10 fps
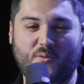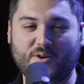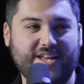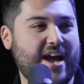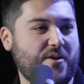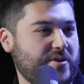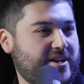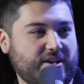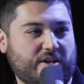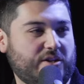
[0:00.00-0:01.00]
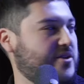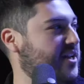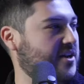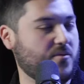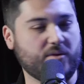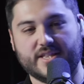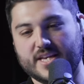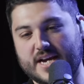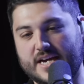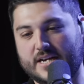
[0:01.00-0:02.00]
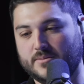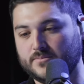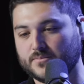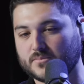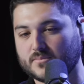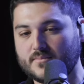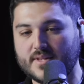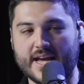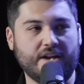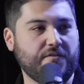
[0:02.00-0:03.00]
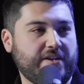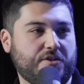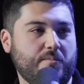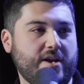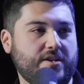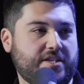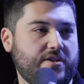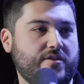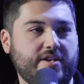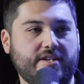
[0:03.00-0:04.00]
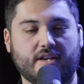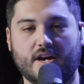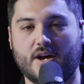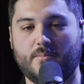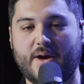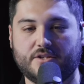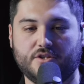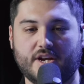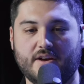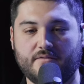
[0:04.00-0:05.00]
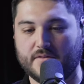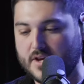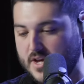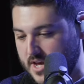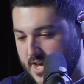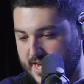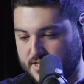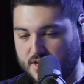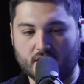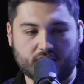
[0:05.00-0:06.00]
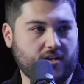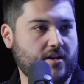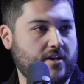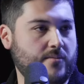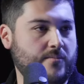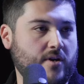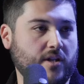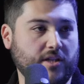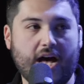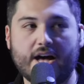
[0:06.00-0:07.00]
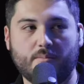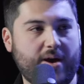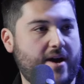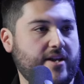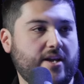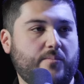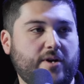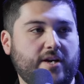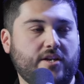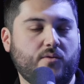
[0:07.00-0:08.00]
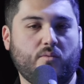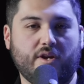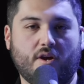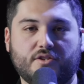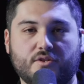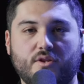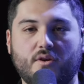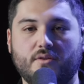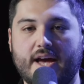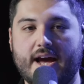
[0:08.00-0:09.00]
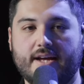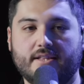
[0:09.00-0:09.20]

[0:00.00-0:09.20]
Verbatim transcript: well, yeah, we concluding with um, how to fix your marriage series. Uh, Pastor Based Jeff. On. Has talked um, a lot about it, but we also know that